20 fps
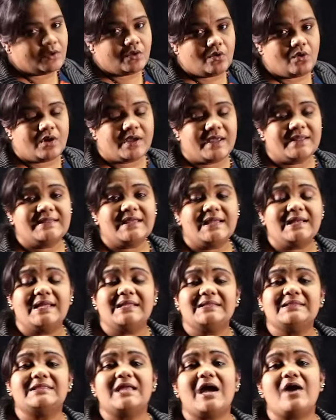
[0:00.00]
Okay, the
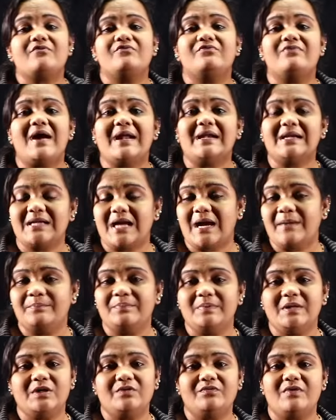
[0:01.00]
length of one
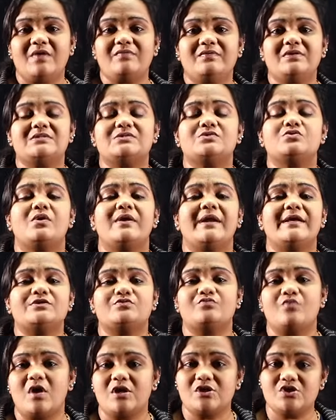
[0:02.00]
complete wave is known as
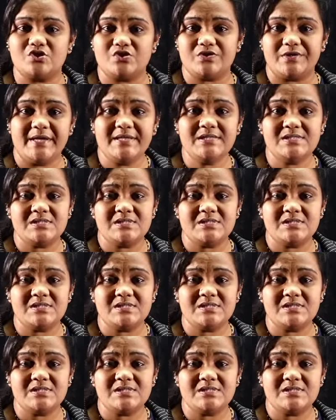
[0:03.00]
what, students?